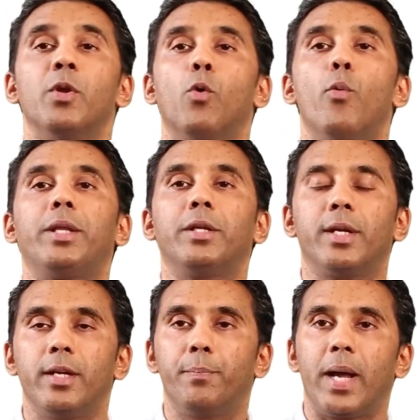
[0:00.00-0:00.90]

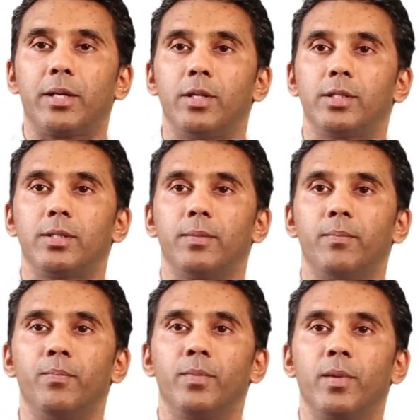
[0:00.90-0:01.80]
veterinary practice.
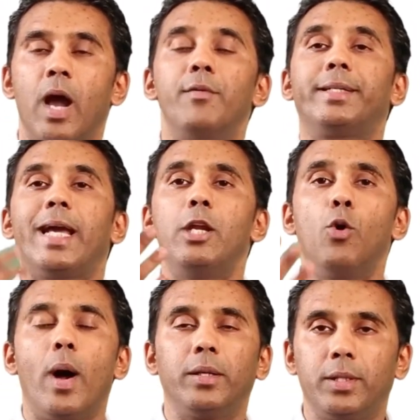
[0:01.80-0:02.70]
I will tell you
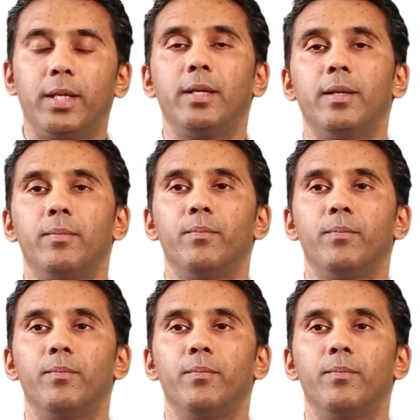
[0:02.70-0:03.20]
one thing.